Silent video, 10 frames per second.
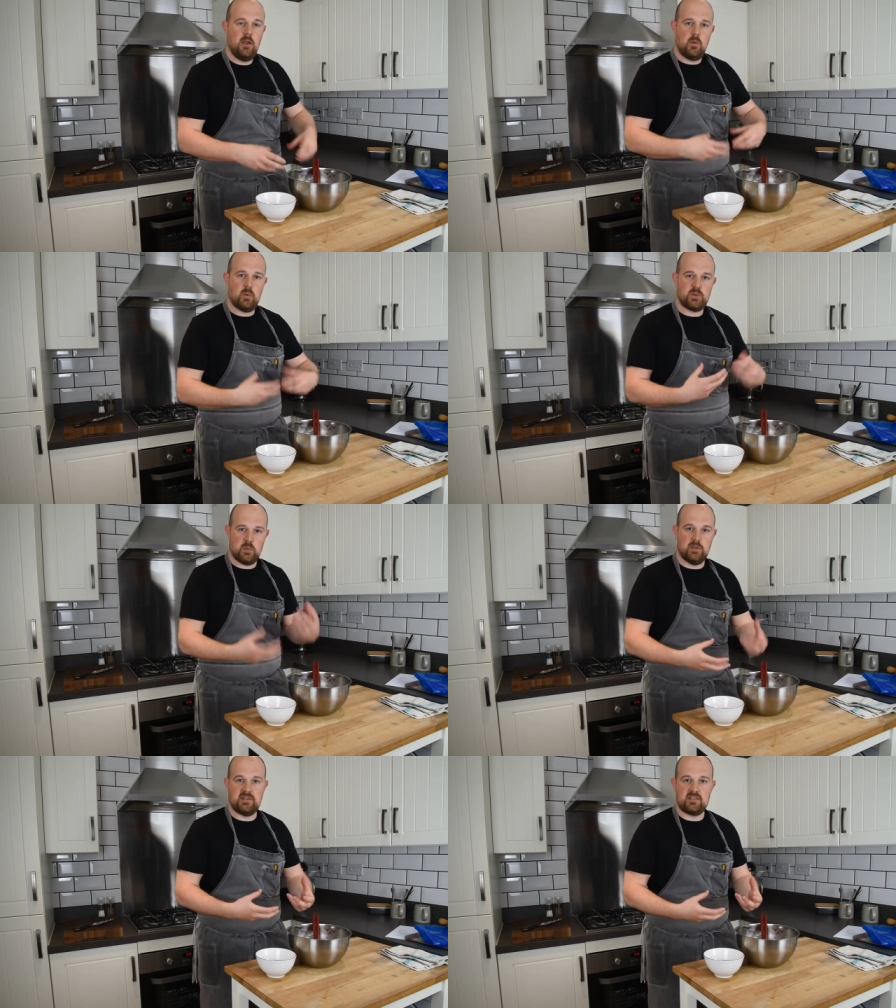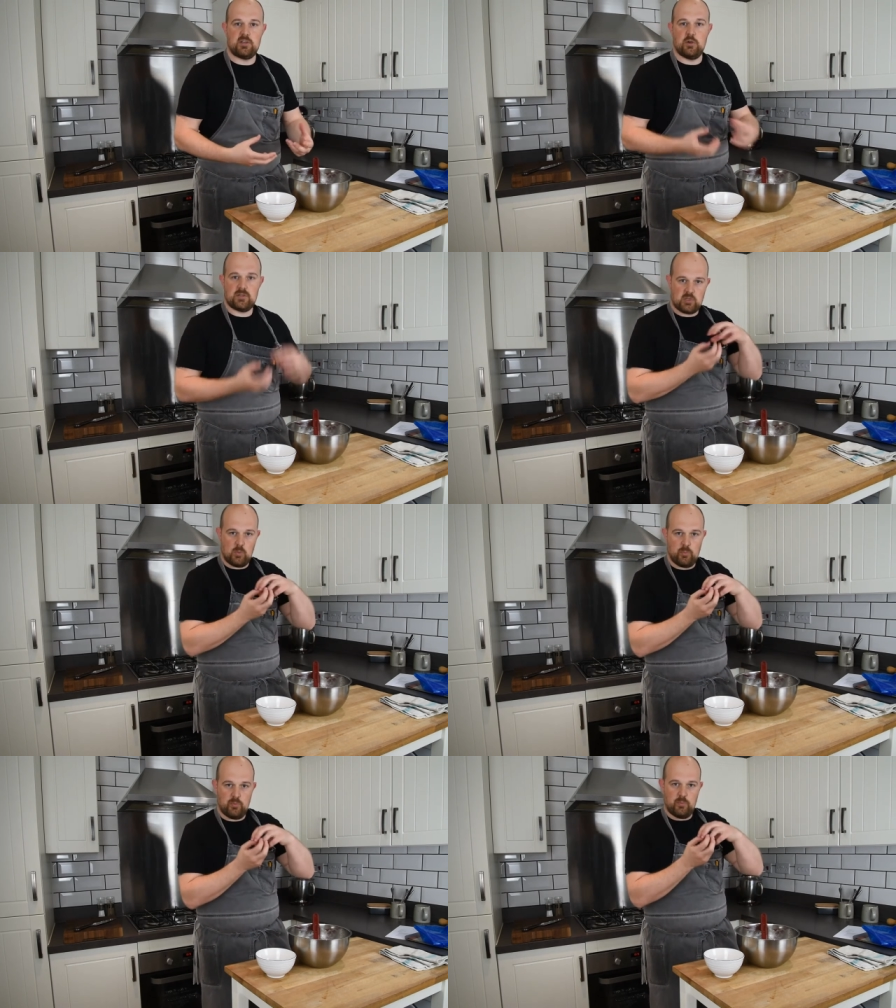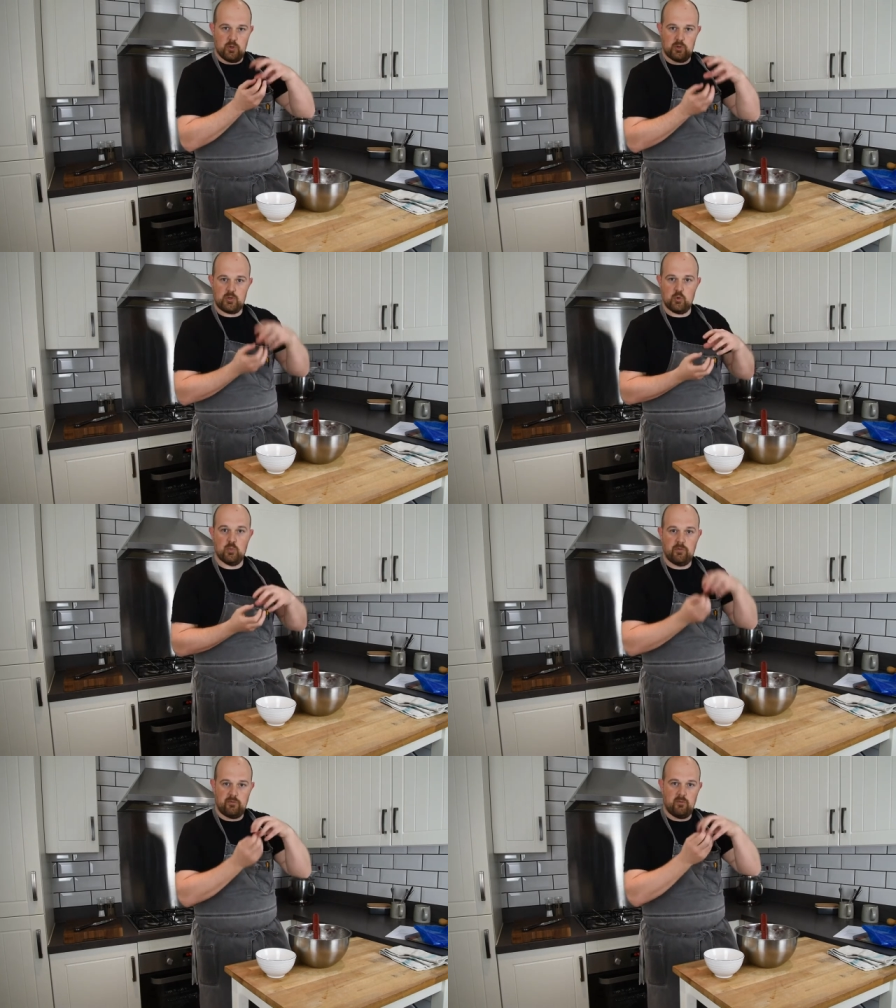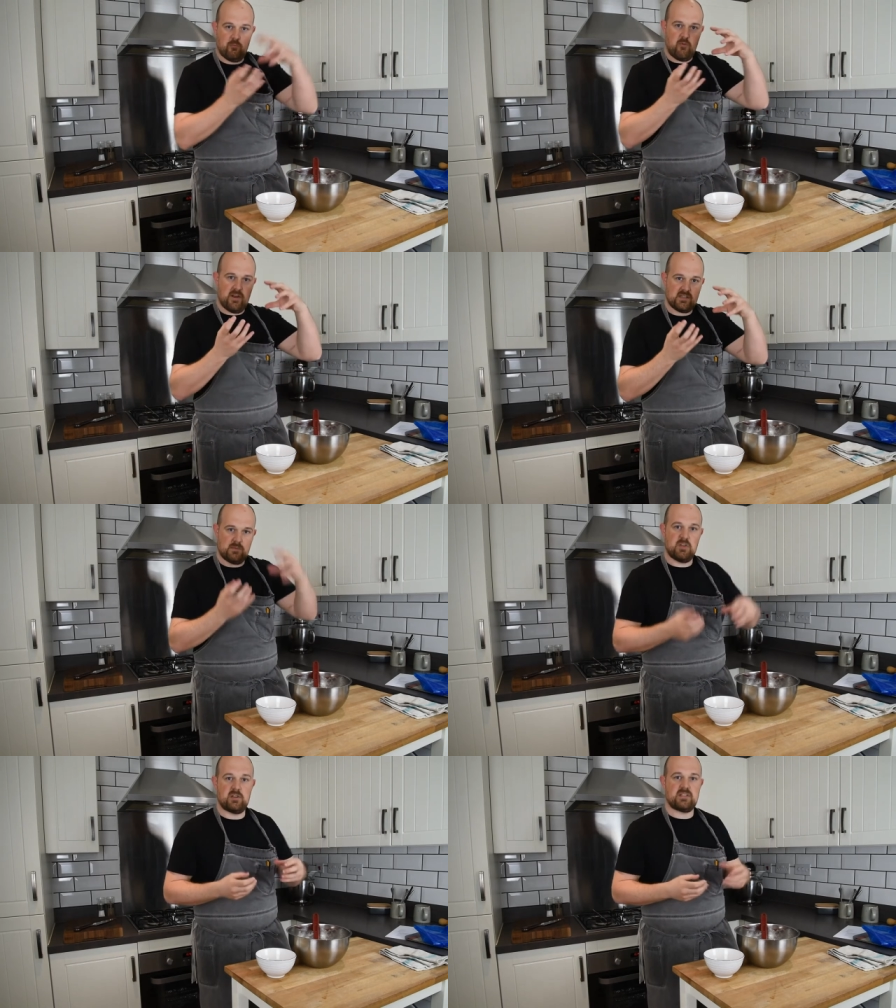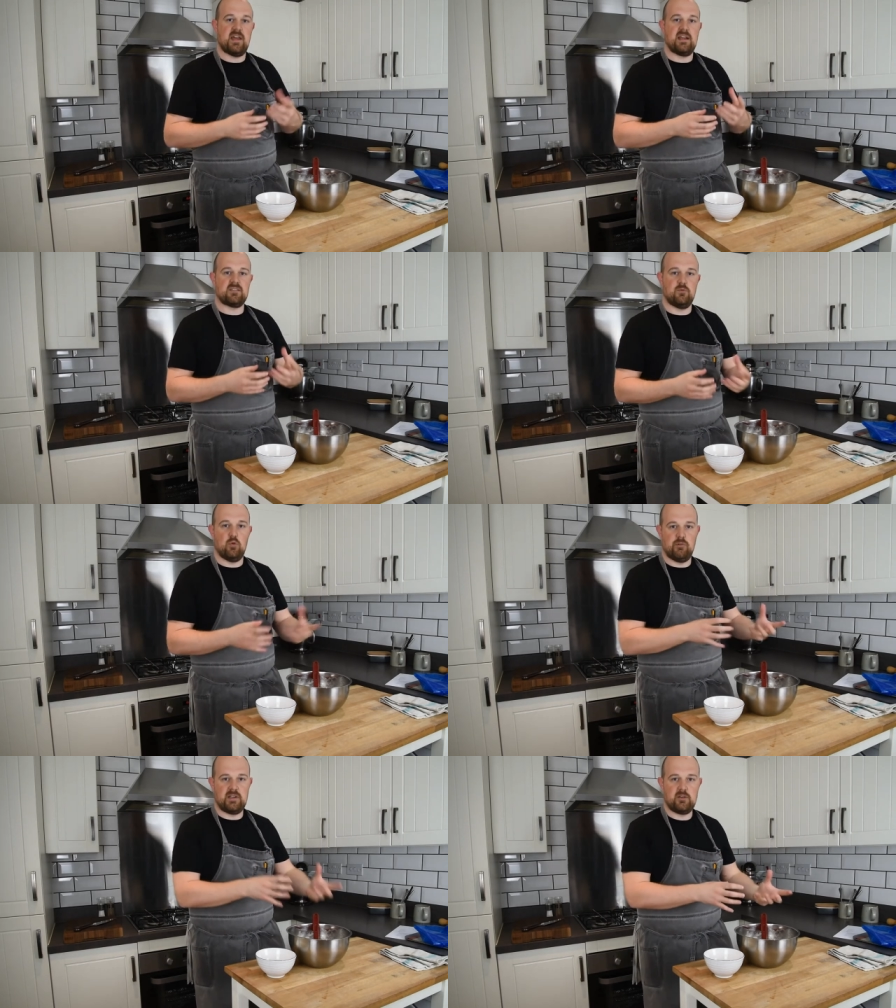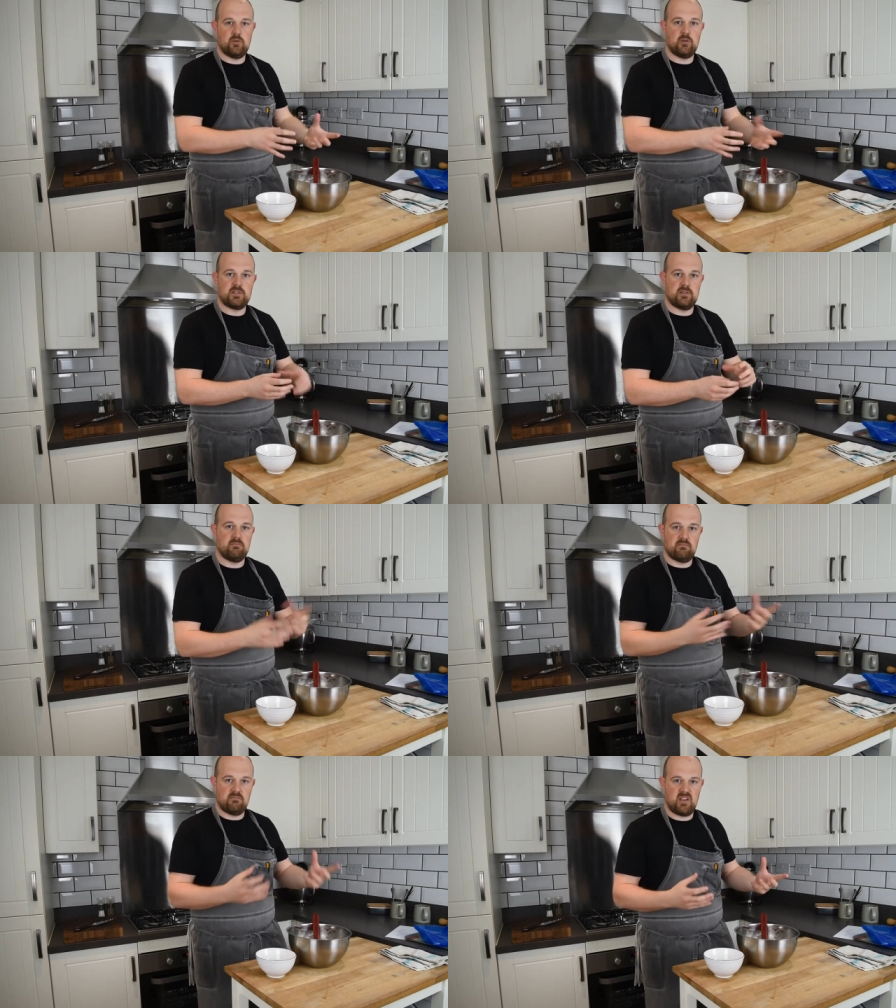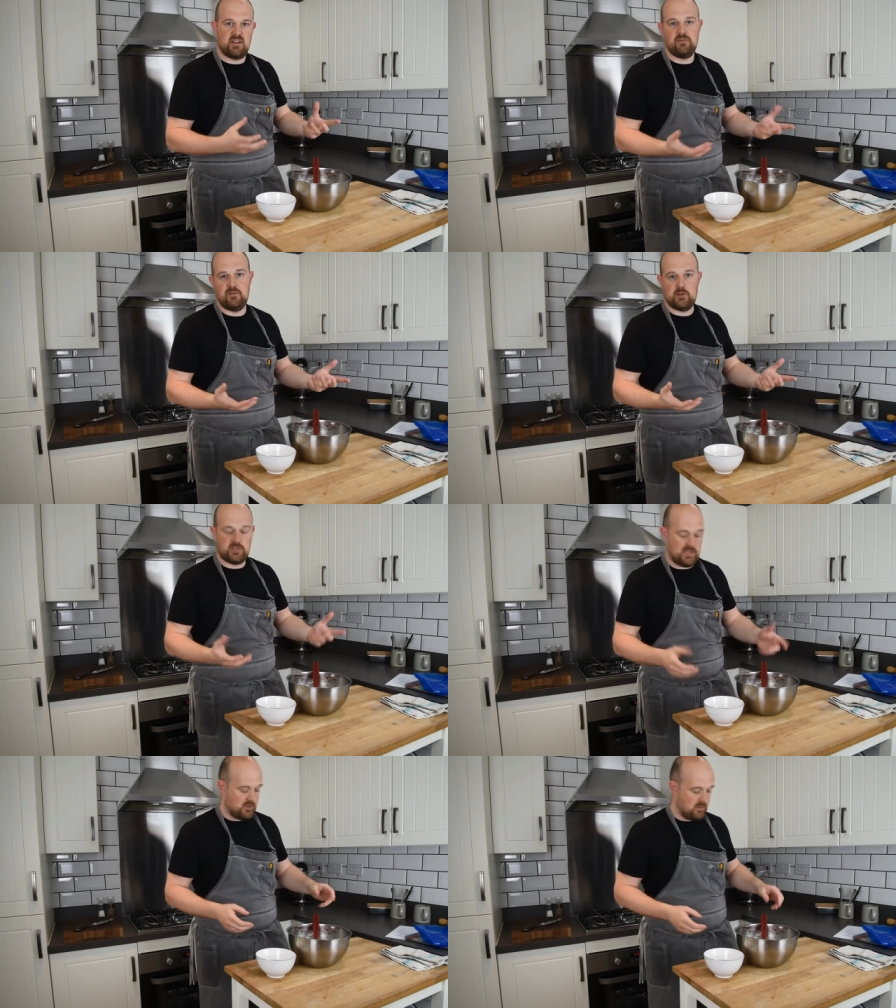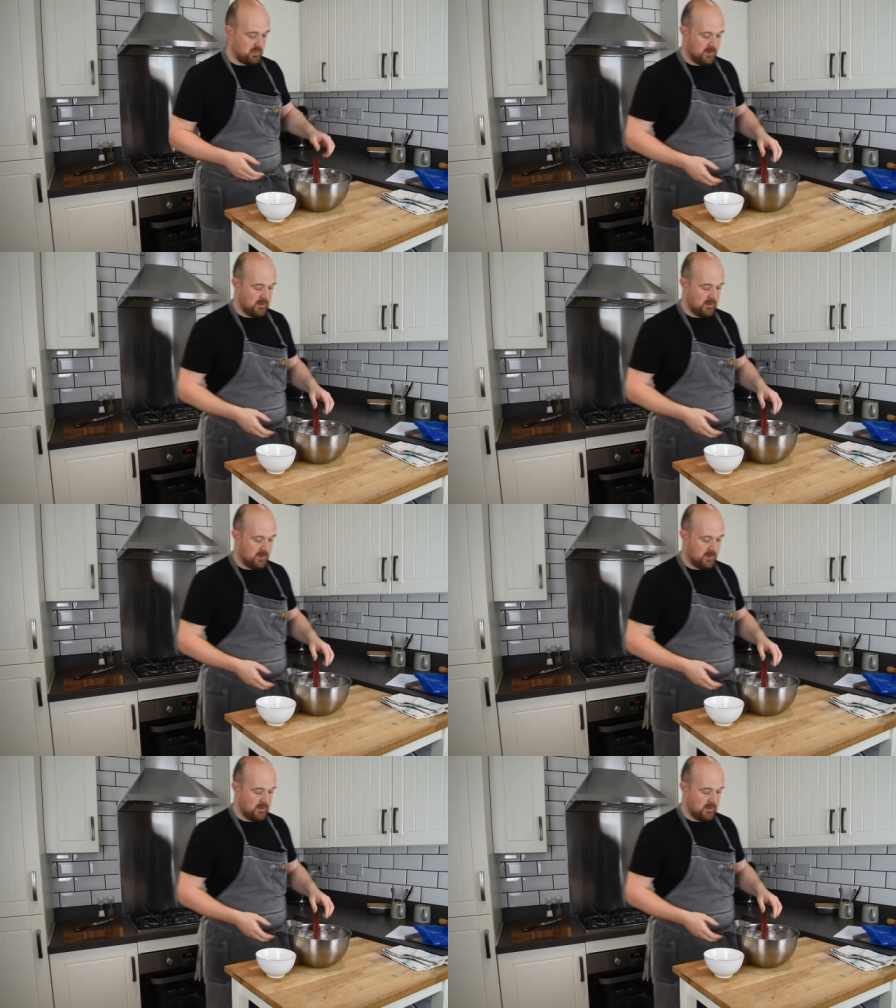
which will in turn stop your choux bun from raising because the eggs have already cooked and kind of finished their job.